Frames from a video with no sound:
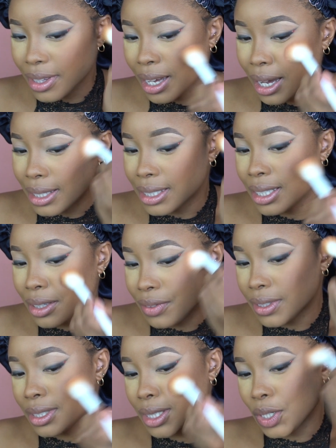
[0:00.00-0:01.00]
I think if
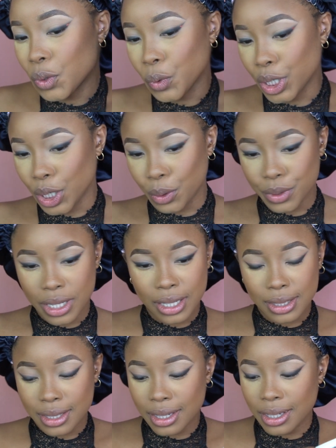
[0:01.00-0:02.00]
it is you're going out
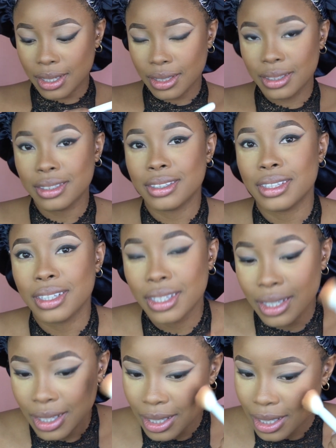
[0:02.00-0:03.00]
and saying,
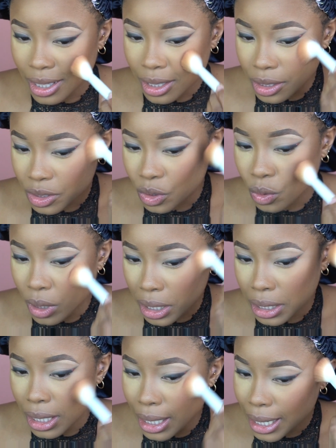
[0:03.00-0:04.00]
you just go a
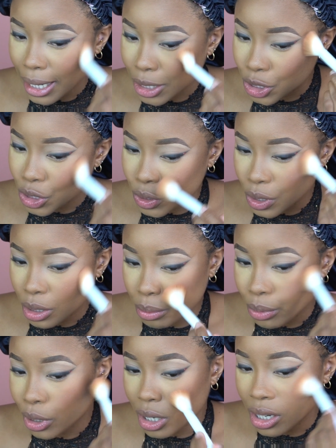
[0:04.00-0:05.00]
little extra on
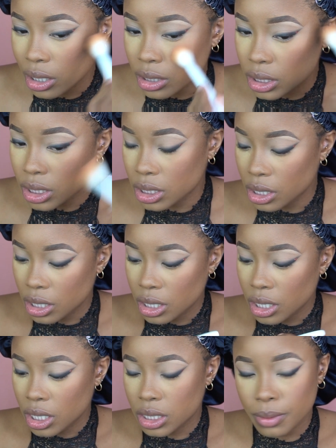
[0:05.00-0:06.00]
products,
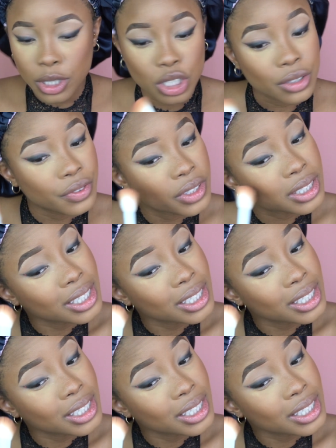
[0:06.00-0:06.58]
especially if it's